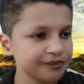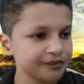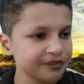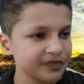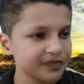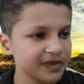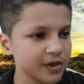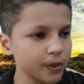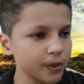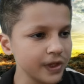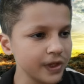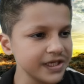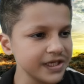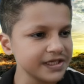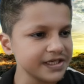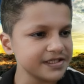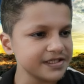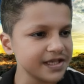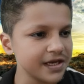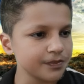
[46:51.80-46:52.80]
Vin
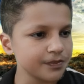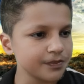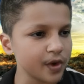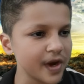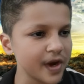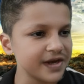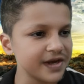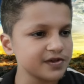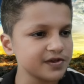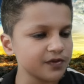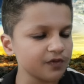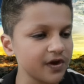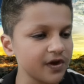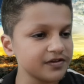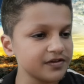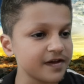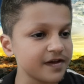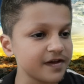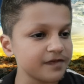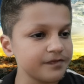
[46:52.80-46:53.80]
Diesel provides the voice
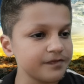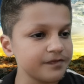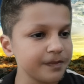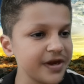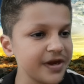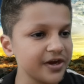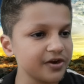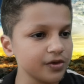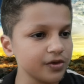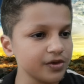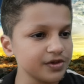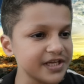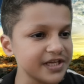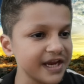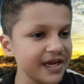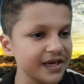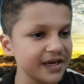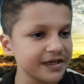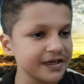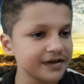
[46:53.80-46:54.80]
of Baby Groot
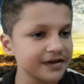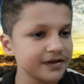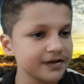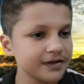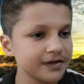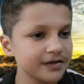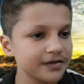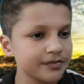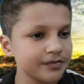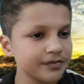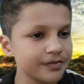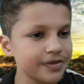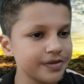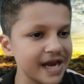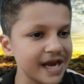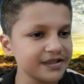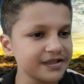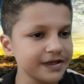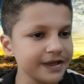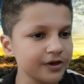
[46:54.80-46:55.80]
and
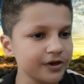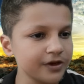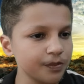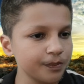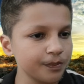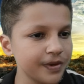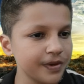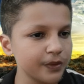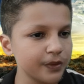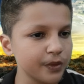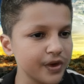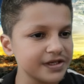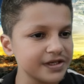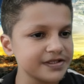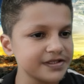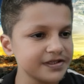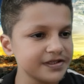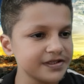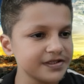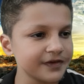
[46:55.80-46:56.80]
Bradley Cooper
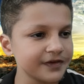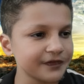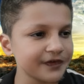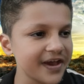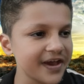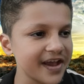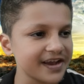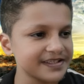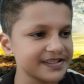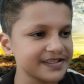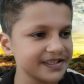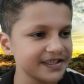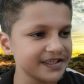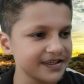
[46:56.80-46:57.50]
voices the Foxy,